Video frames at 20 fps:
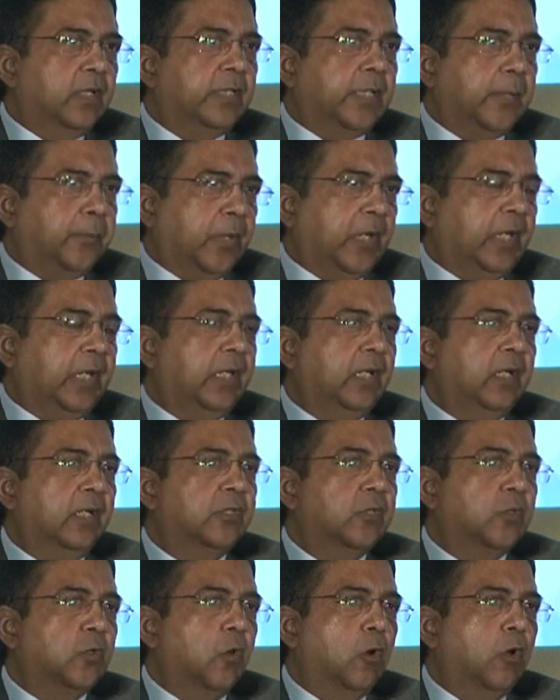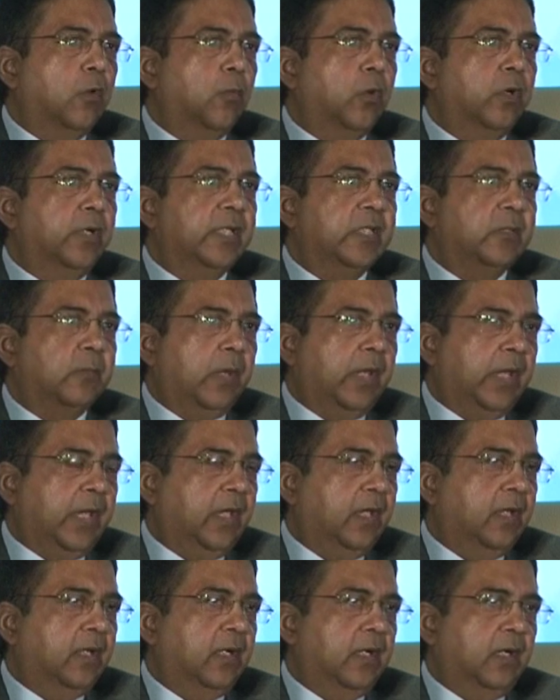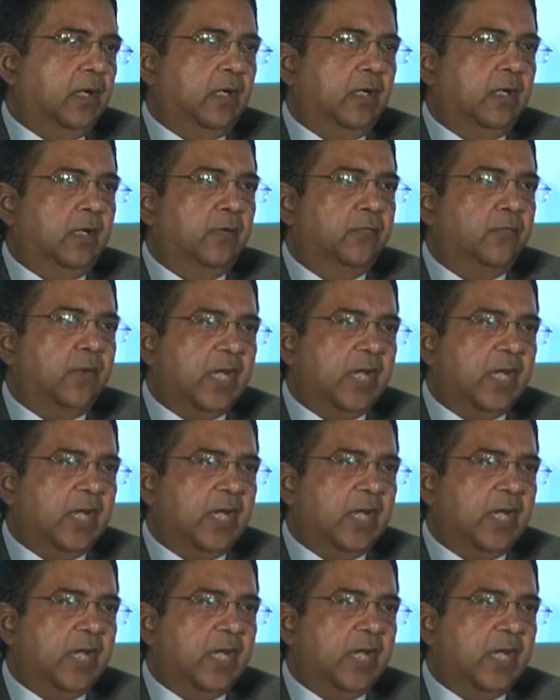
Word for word: Typically, a store would display uh,